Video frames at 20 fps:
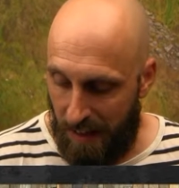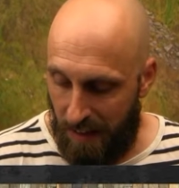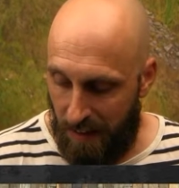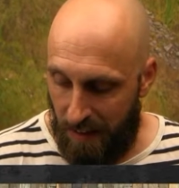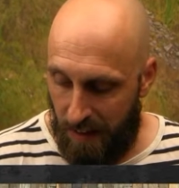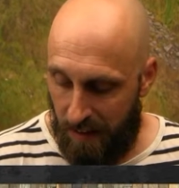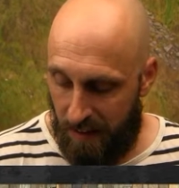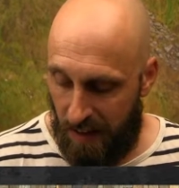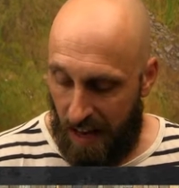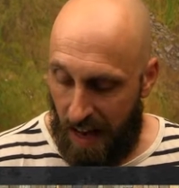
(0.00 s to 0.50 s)

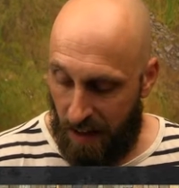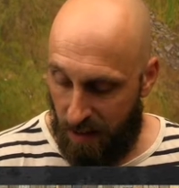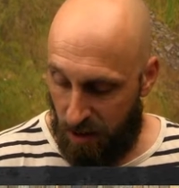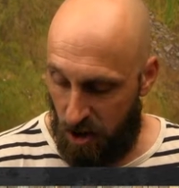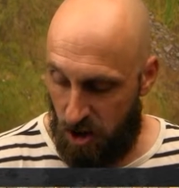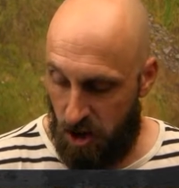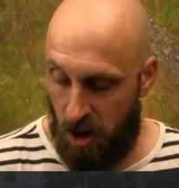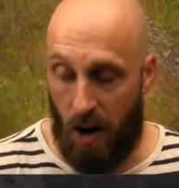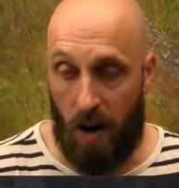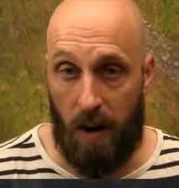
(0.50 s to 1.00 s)
this
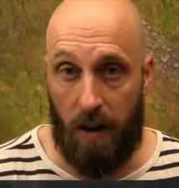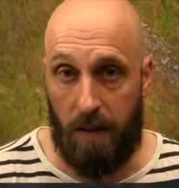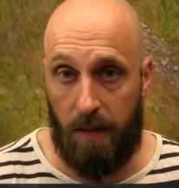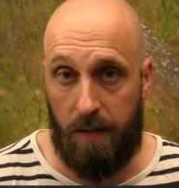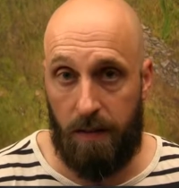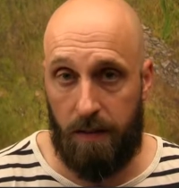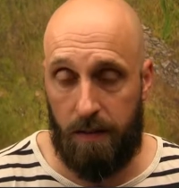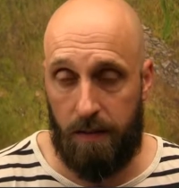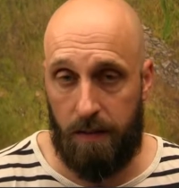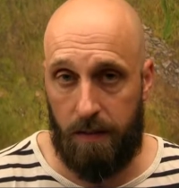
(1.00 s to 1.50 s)
Aethersha
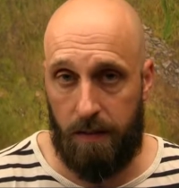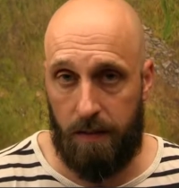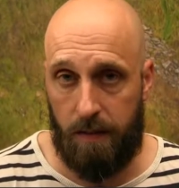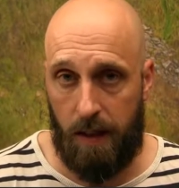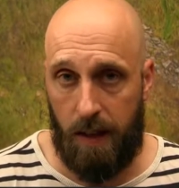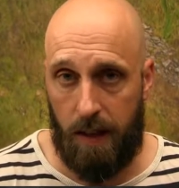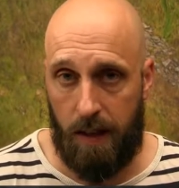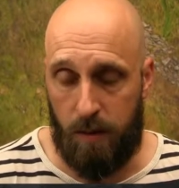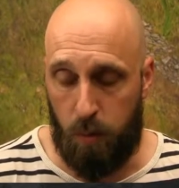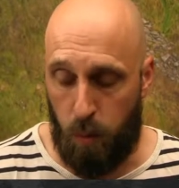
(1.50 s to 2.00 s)

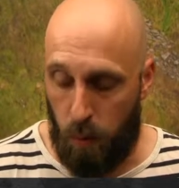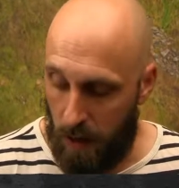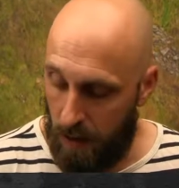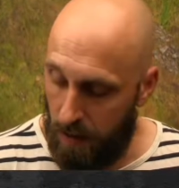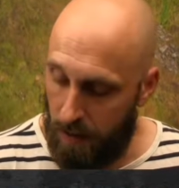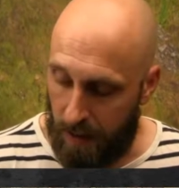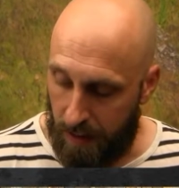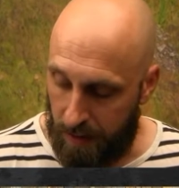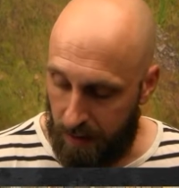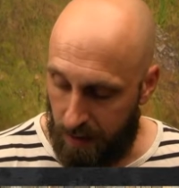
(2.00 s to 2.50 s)
is
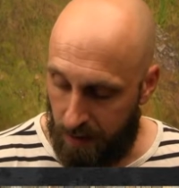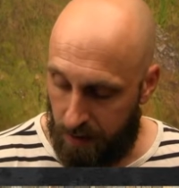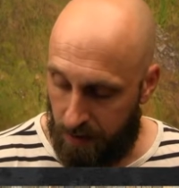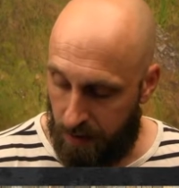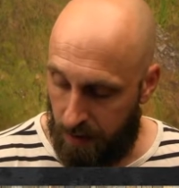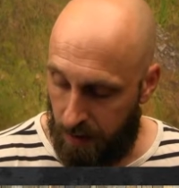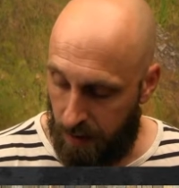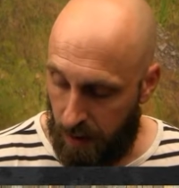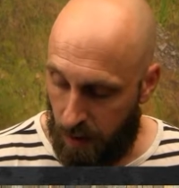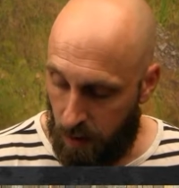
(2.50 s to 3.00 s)
wielding
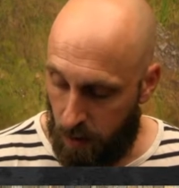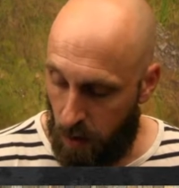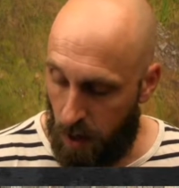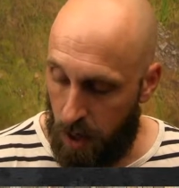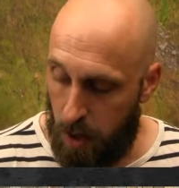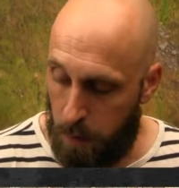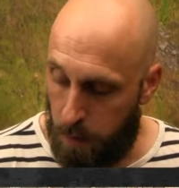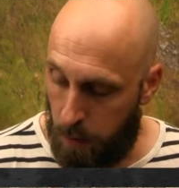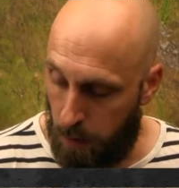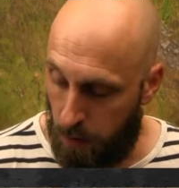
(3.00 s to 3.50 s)
this
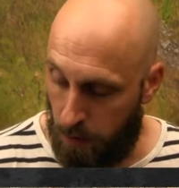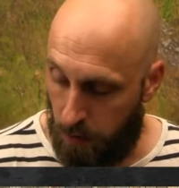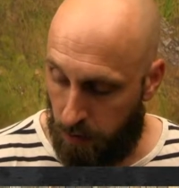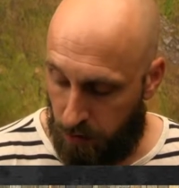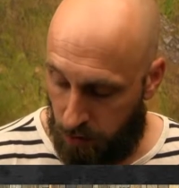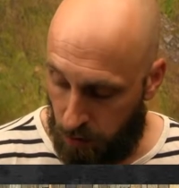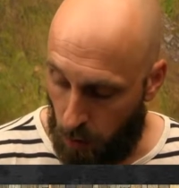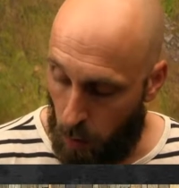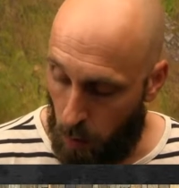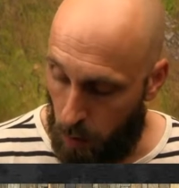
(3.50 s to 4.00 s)
incredible
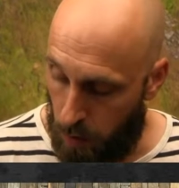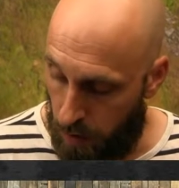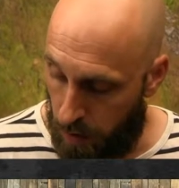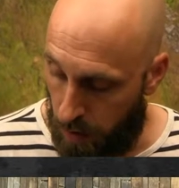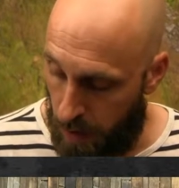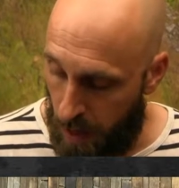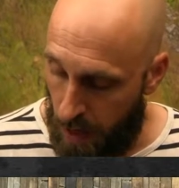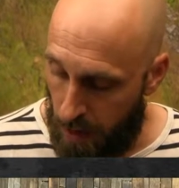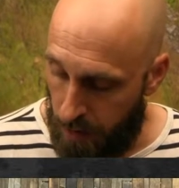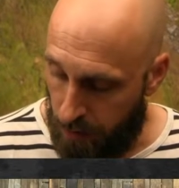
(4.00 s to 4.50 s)
sword,
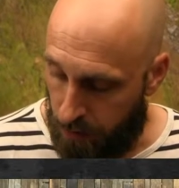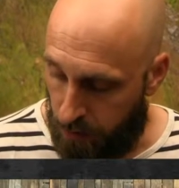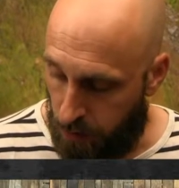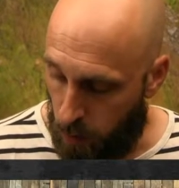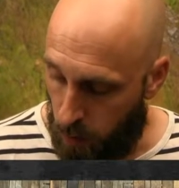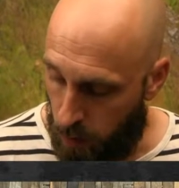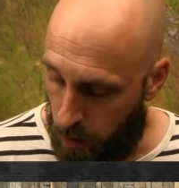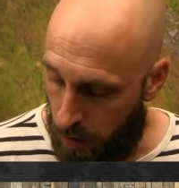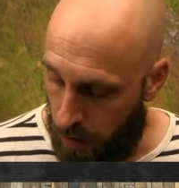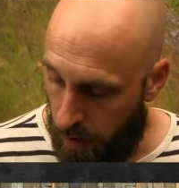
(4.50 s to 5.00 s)
the
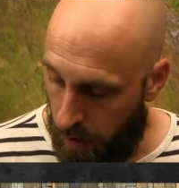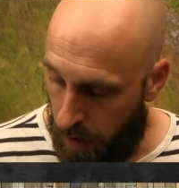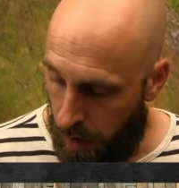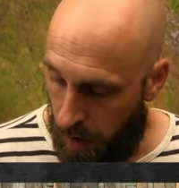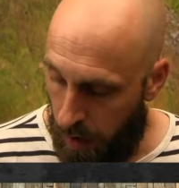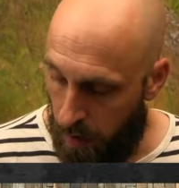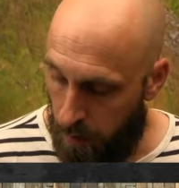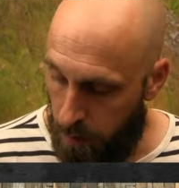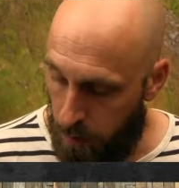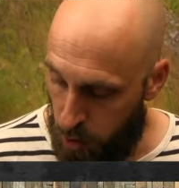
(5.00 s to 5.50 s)
sword
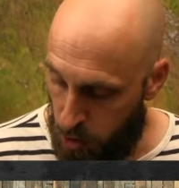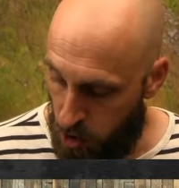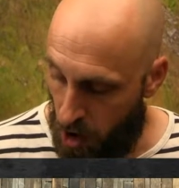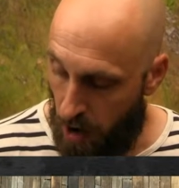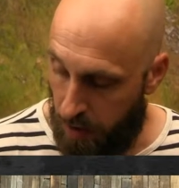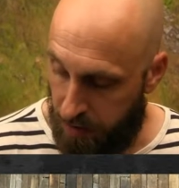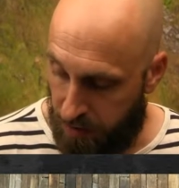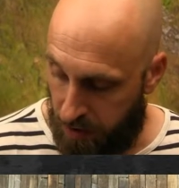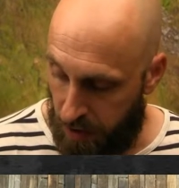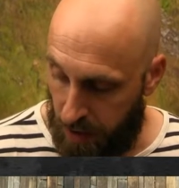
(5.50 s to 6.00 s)

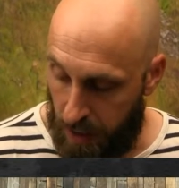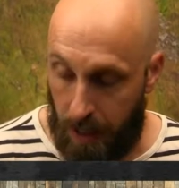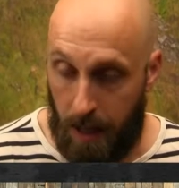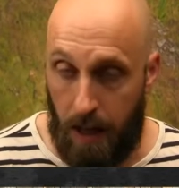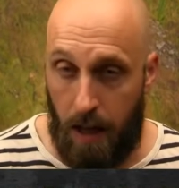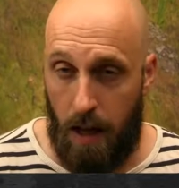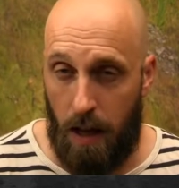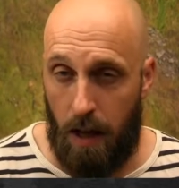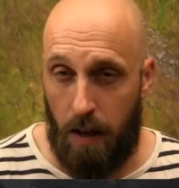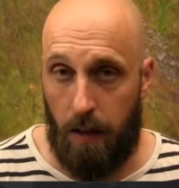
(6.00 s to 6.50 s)
Murasi,
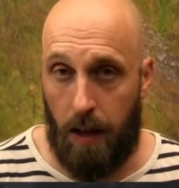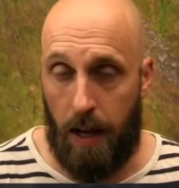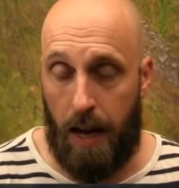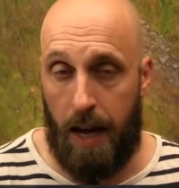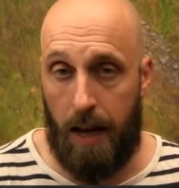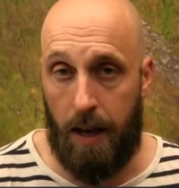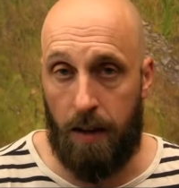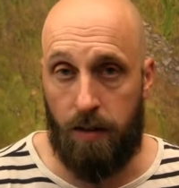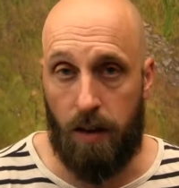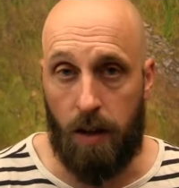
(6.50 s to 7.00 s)
that
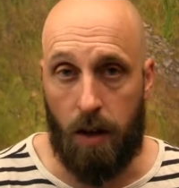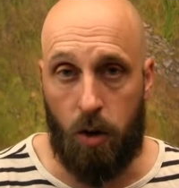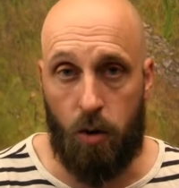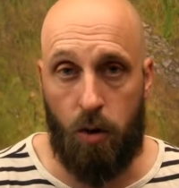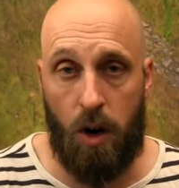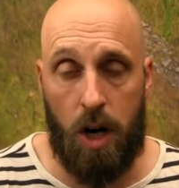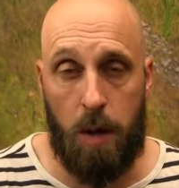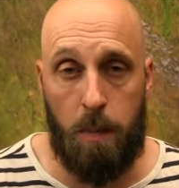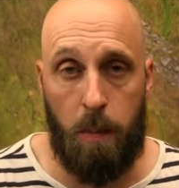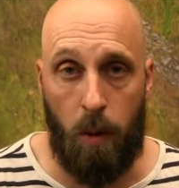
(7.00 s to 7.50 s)
has
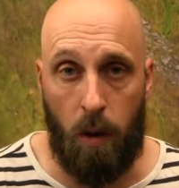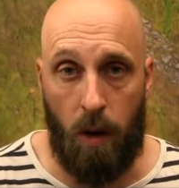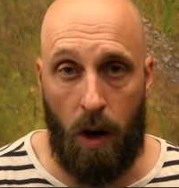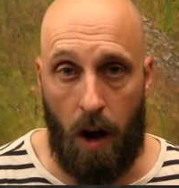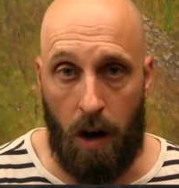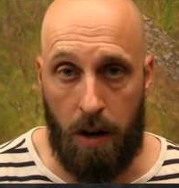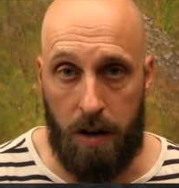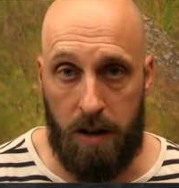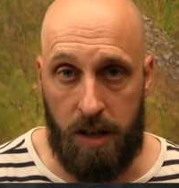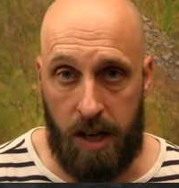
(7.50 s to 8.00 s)
incredible
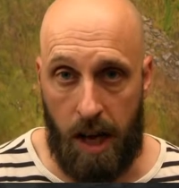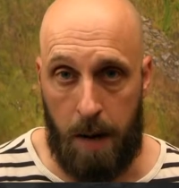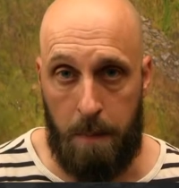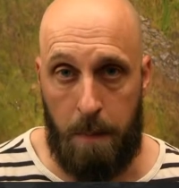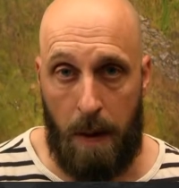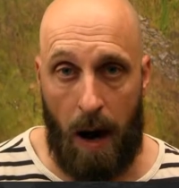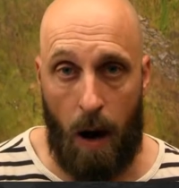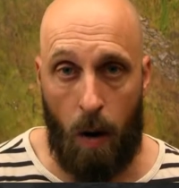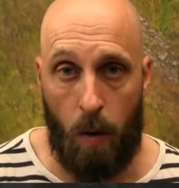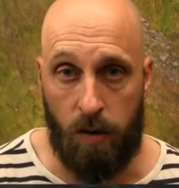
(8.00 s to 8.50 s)
undead
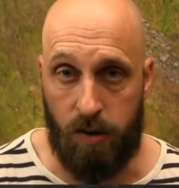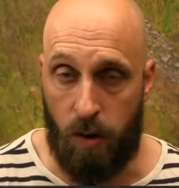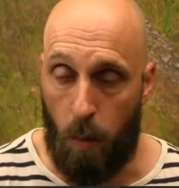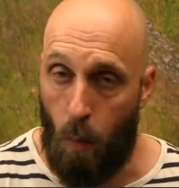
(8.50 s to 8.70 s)
powers.